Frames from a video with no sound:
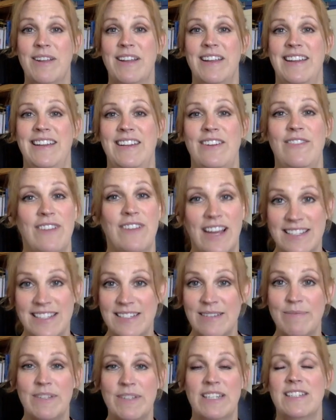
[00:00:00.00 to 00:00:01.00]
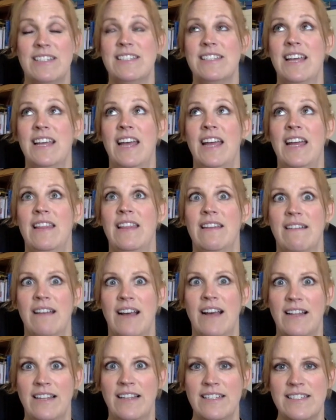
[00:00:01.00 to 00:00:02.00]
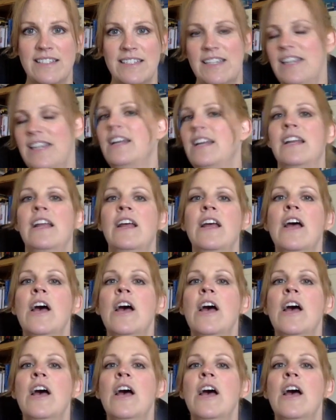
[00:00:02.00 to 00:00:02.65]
And you've got something to say and they're not listening.